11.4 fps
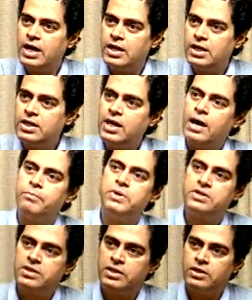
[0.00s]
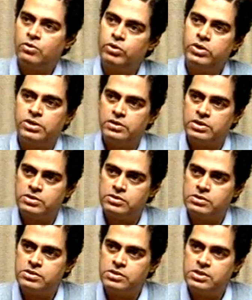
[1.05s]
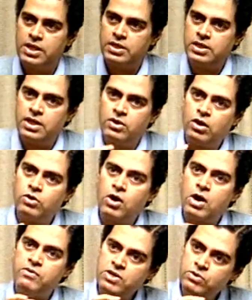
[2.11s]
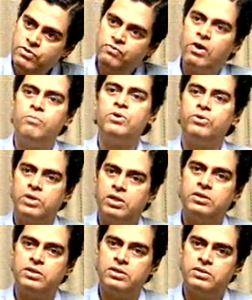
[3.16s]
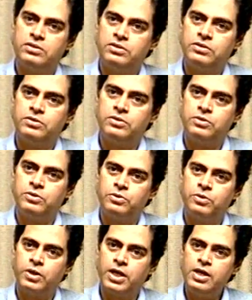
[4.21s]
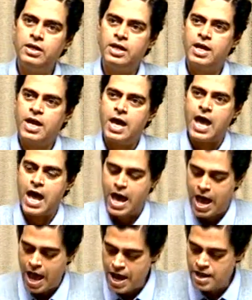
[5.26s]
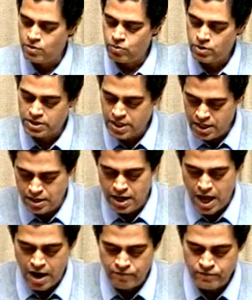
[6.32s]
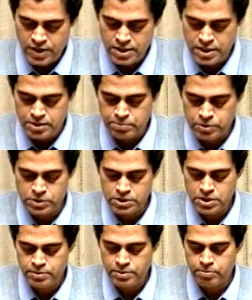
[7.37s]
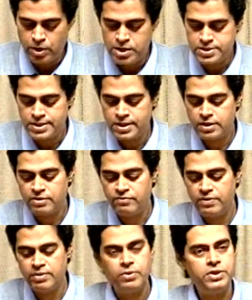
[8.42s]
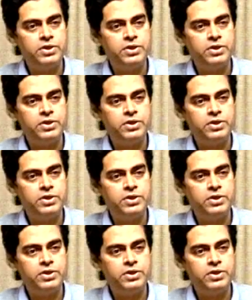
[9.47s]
in arbitrary orientations. They are not uniformly oriented. Okay? And then after the deposition of the polysilicon film on the